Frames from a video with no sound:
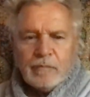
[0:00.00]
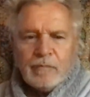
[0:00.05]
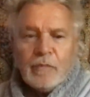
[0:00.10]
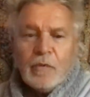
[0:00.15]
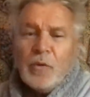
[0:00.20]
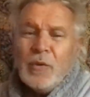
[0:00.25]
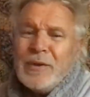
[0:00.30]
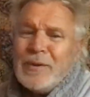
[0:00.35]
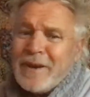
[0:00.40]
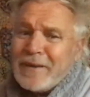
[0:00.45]

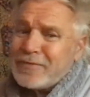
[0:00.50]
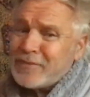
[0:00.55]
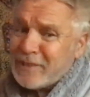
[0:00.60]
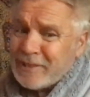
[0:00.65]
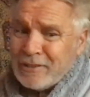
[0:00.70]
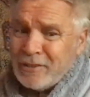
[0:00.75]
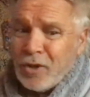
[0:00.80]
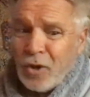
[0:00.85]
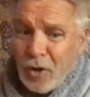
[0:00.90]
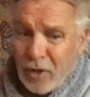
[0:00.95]
you have to
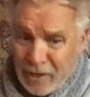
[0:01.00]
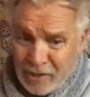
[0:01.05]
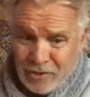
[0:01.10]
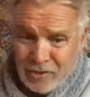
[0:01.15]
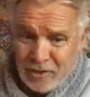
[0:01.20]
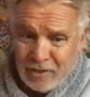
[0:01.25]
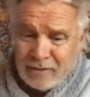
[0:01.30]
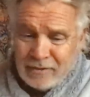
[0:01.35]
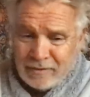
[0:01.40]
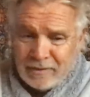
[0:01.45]
acknowledge
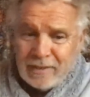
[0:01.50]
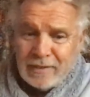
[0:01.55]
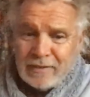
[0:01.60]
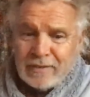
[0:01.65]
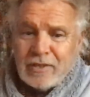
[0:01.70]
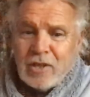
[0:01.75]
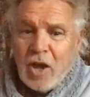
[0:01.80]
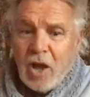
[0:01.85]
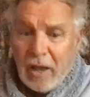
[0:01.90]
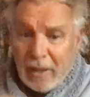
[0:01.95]
that
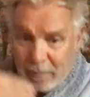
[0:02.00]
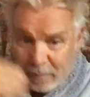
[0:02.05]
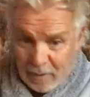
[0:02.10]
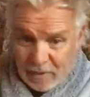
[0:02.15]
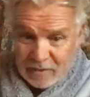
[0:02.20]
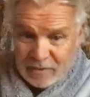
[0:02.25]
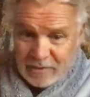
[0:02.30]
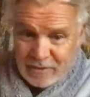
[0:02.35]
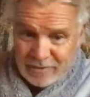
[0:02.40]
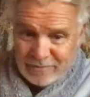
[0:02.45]
time
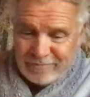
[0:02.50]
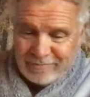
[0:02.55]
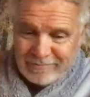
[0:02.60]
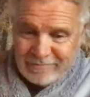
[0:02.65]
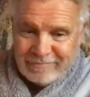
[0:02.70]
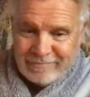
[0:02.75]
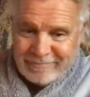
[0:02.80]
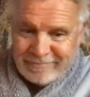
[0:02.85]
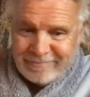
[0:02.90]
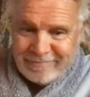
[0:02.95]
is,
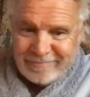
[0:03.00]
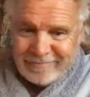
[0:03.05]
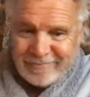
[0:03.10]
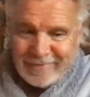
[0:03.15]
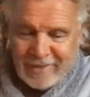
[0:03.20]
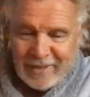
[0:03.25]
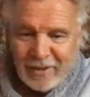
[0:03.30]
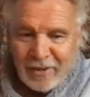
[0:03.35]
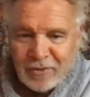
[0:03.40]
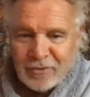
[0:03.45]

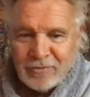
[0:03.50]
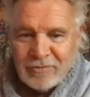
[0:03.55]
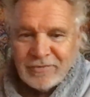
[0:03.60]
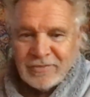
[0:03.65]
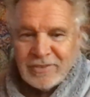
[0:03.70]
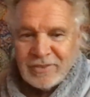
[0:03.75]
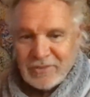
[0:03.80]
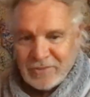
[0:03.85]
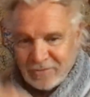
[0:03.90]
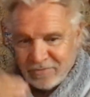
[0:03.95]

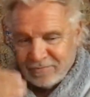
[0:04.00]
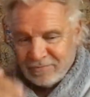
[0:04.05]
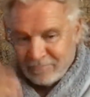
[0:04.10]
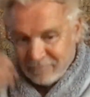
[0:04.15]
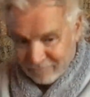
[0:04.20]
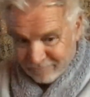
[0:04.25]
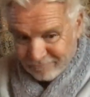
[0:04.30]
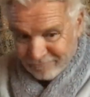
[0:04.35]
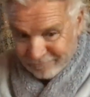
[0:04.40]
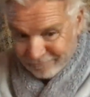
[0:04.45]
just
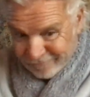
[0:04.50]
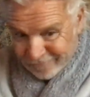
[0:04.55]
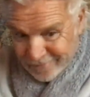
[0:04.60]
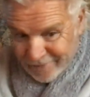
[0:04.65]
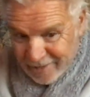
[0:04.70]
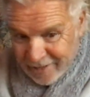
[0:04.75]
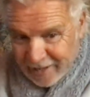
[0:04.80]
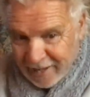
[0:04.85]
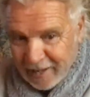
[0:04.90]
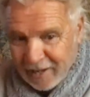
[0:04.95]

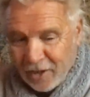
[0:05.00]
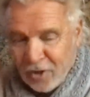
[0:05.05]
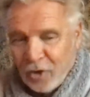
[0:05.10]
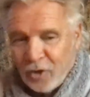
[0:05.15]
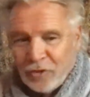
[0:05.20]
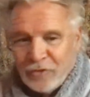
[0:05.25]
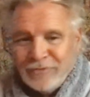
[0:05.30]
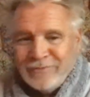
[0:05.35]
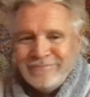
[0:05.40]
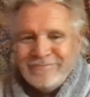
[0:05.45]
ticking
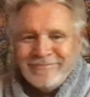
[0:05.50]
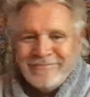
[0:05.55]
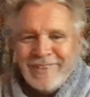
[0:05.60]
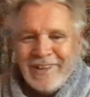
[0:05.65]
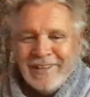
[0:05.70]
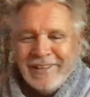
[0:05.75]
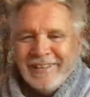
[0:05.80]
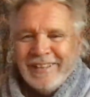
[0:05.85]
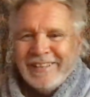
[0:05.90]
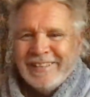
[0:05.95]
on.
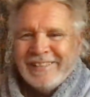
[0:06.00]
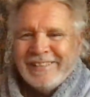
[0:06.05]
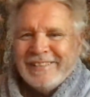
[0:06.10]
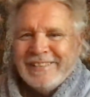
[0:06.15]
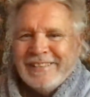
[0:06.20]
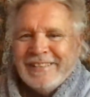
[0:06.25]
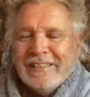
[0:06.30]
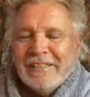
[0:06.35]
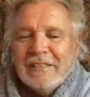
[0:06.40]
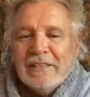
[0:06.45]

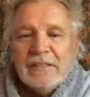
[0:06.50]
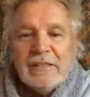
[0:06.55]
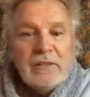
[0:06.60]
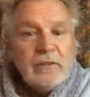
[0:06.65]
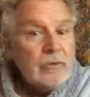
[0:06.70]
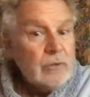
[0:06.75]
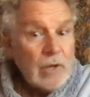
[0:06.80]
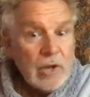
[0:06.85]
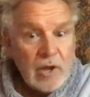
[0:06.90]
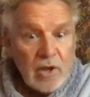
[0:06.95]

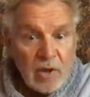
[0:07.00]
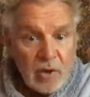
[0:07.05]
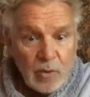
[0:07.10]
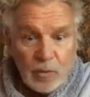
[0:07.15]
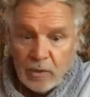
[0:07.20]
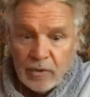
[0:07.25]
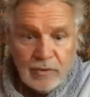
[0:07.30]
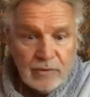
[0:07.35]
No,